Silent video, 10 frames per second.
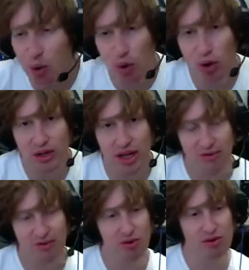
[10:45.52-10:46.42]
world, like
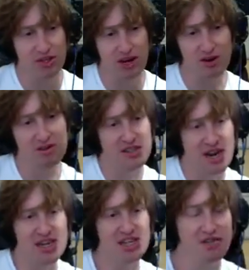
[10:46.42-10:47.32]
for those characters, it
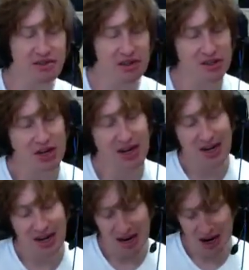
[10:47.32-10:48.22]
actually feels
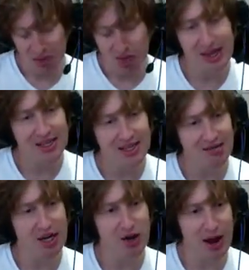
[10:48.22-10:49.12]
relatively
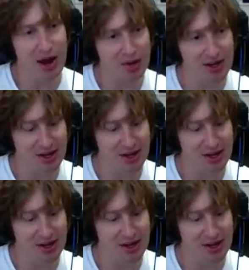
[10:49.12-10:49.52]
grounded,